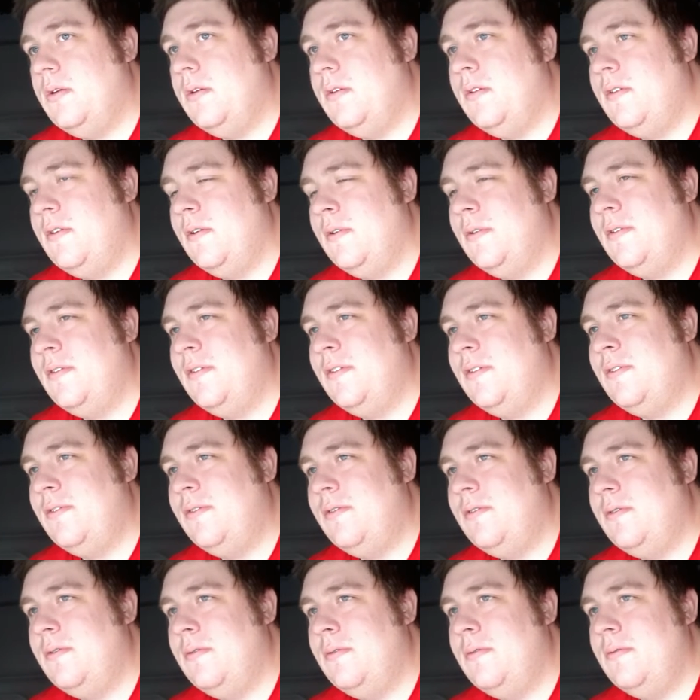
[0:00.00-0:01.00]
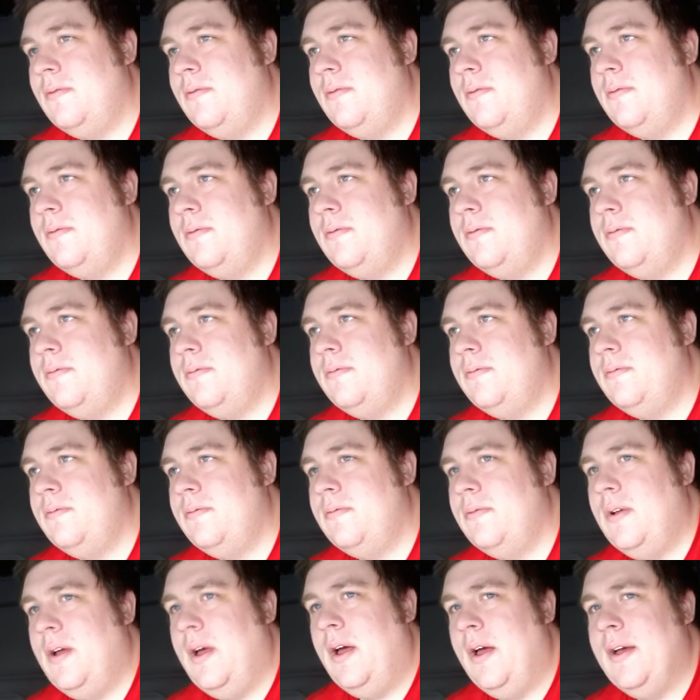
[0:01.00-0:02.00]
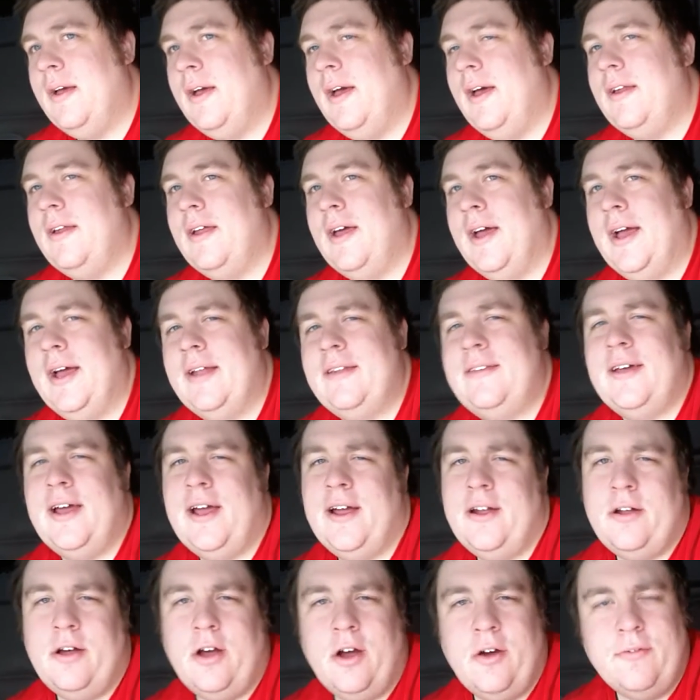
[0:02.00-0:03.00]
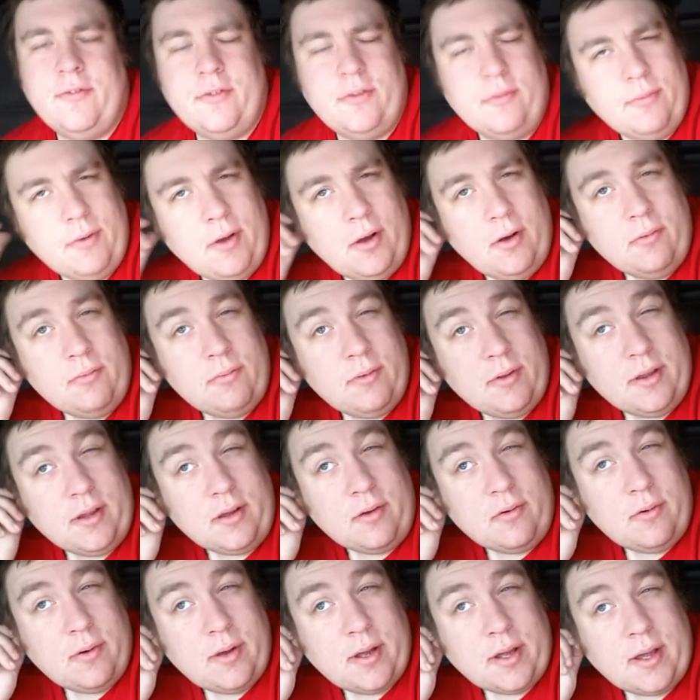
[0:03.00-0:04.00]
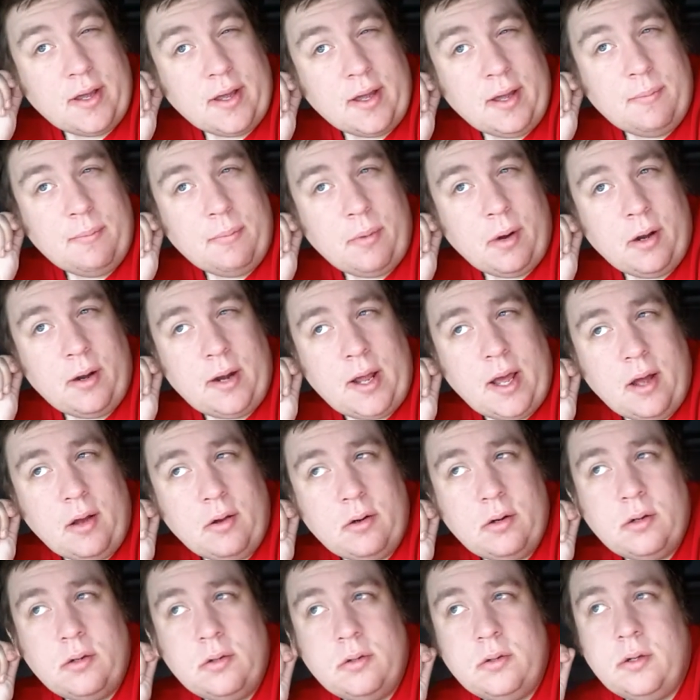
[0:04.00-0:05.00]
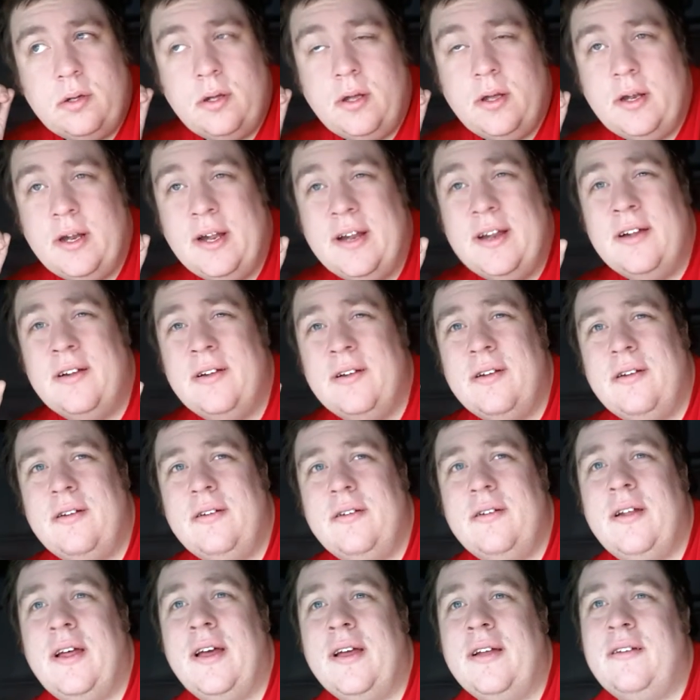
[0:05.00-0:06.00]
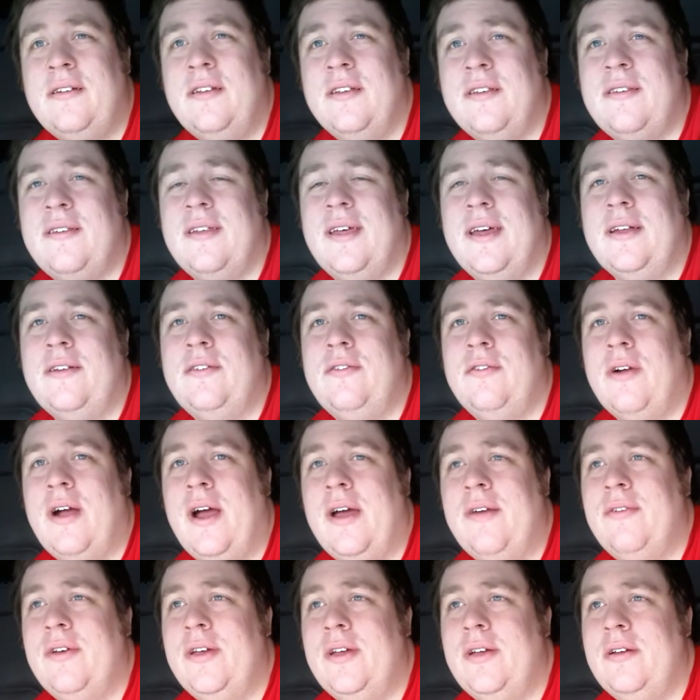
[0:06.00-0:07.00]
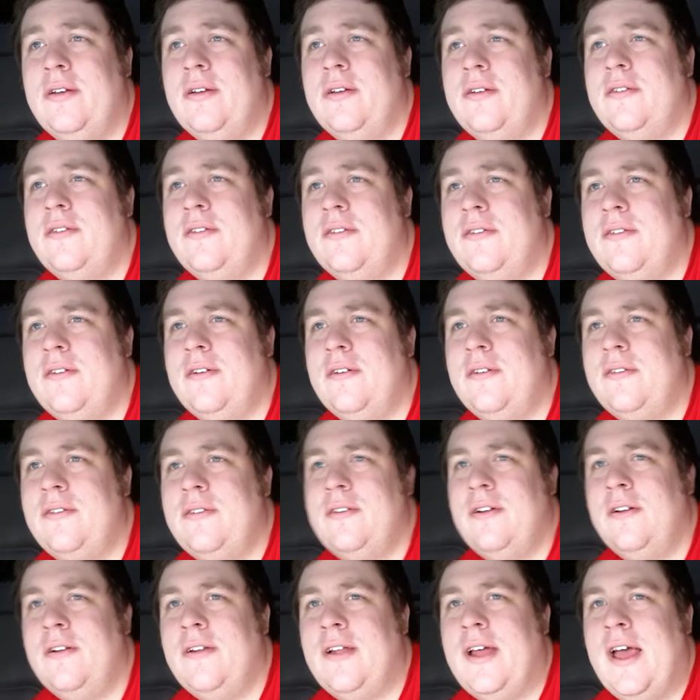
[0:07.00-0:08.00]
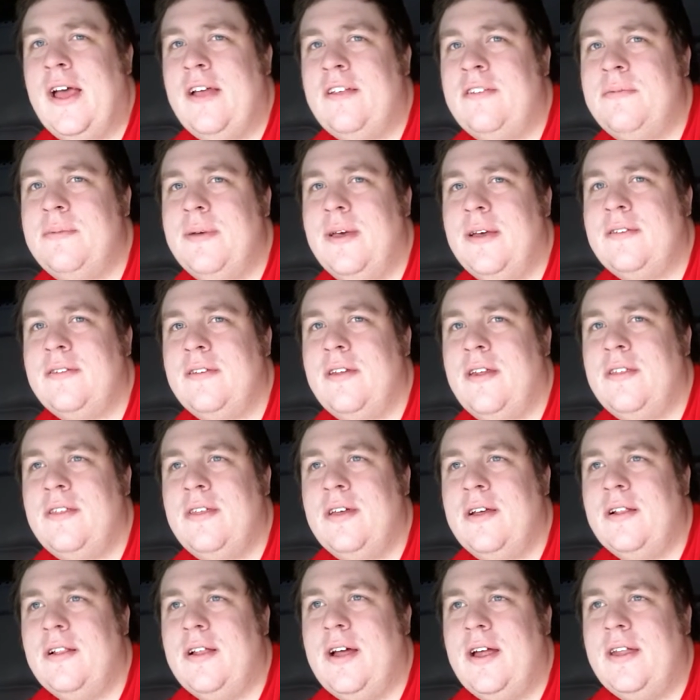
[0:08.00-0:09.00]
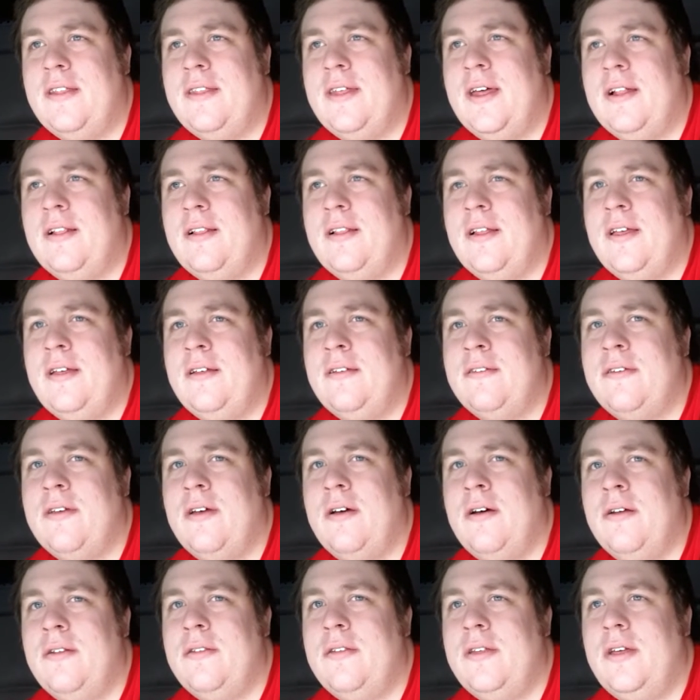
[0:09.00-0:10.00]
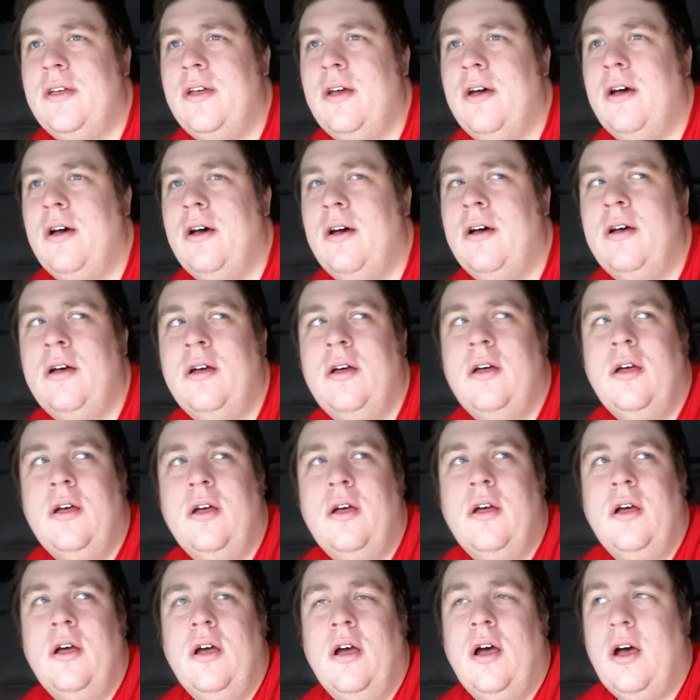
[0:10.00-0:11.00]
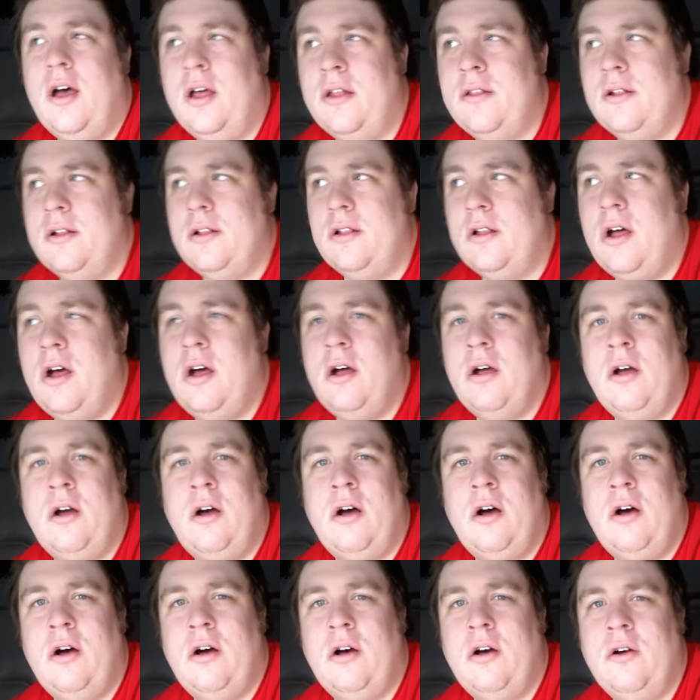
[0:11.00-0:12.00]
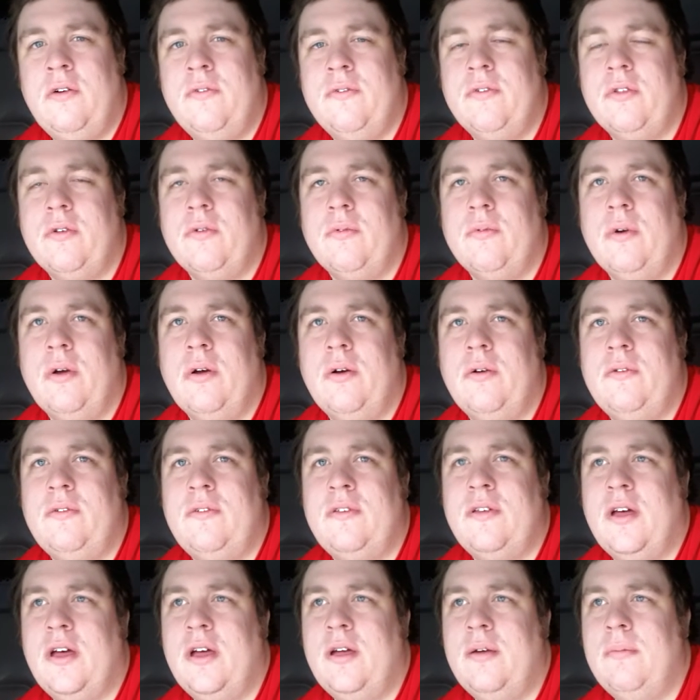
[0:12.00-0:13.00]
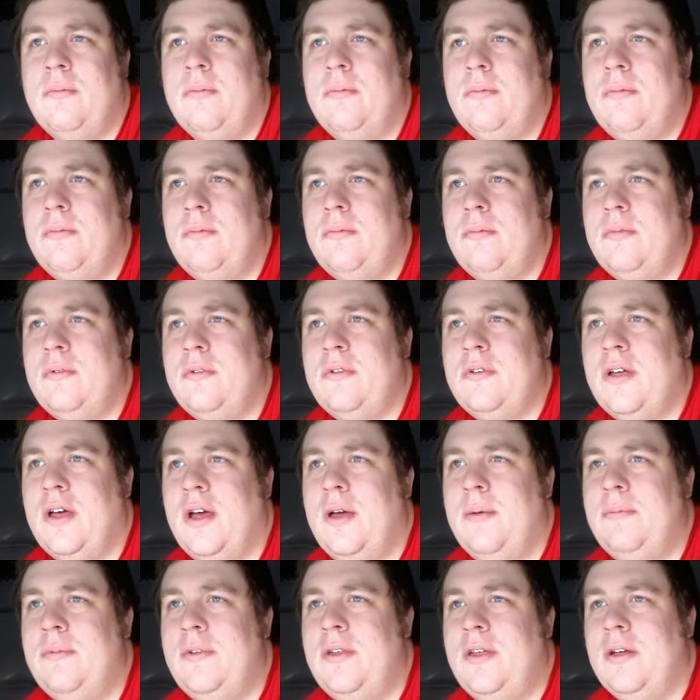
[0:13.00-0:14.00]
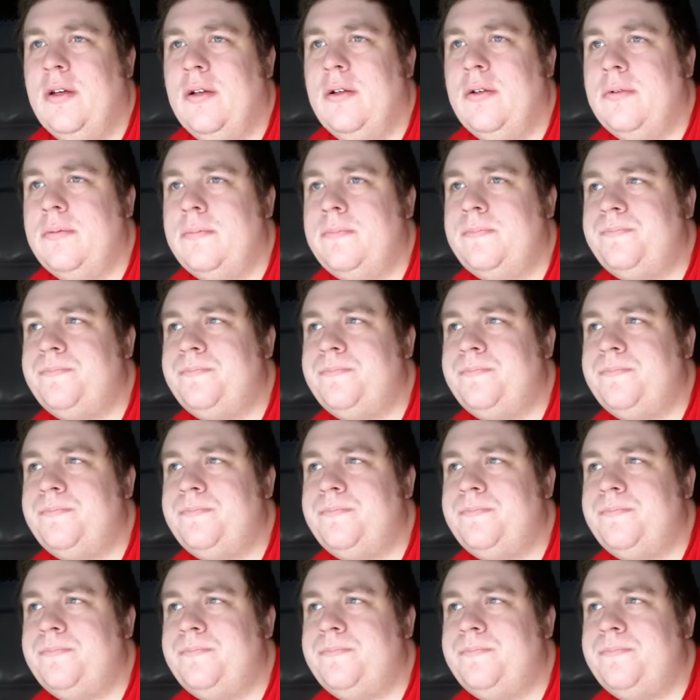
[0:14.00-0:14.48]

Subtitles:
So it's just, I got tired of over the road really quick. I got burnt out, and I don't dislike driving. It's just there's certain aspects, and I think a lot of that leans on the long haul over the road type deal.